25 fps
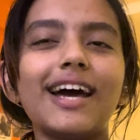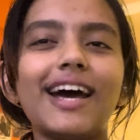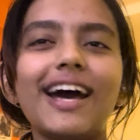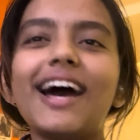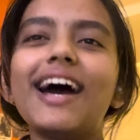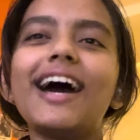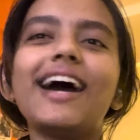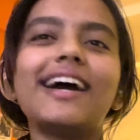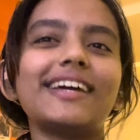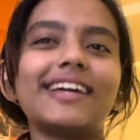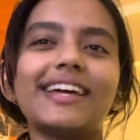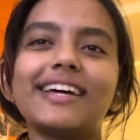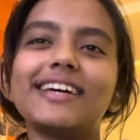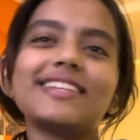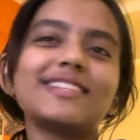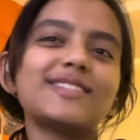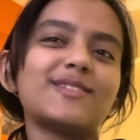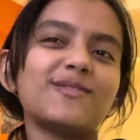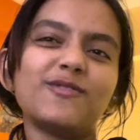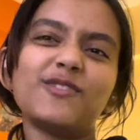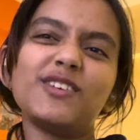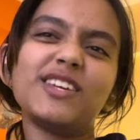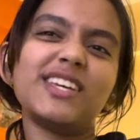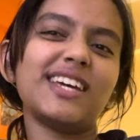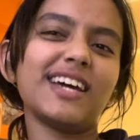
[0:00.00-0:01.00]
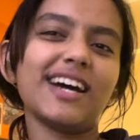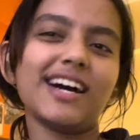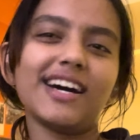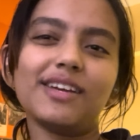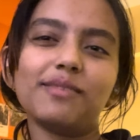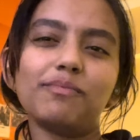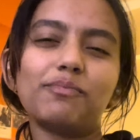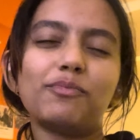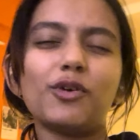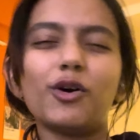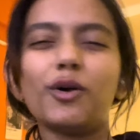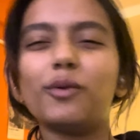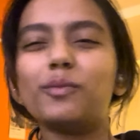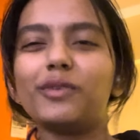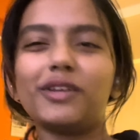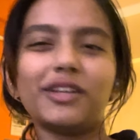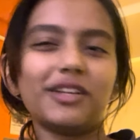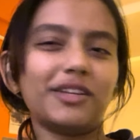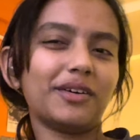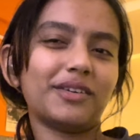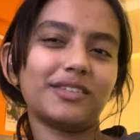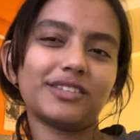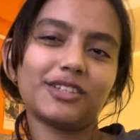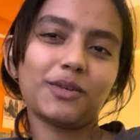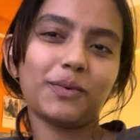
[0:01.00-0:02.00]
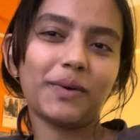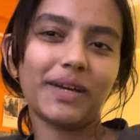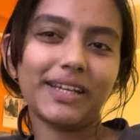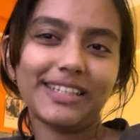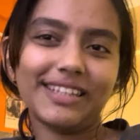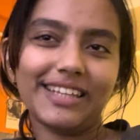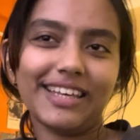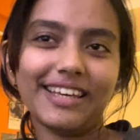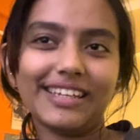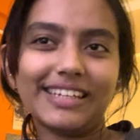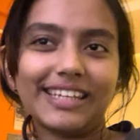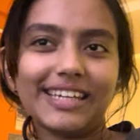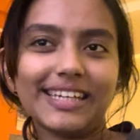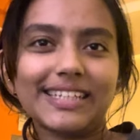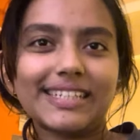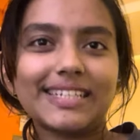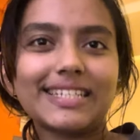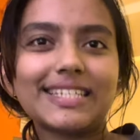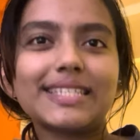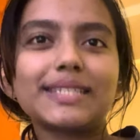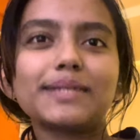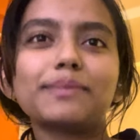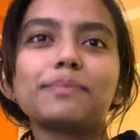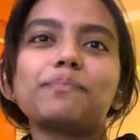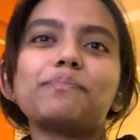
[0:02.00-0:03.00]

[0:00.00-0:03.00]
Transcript: I guess we are probably not quite there yet.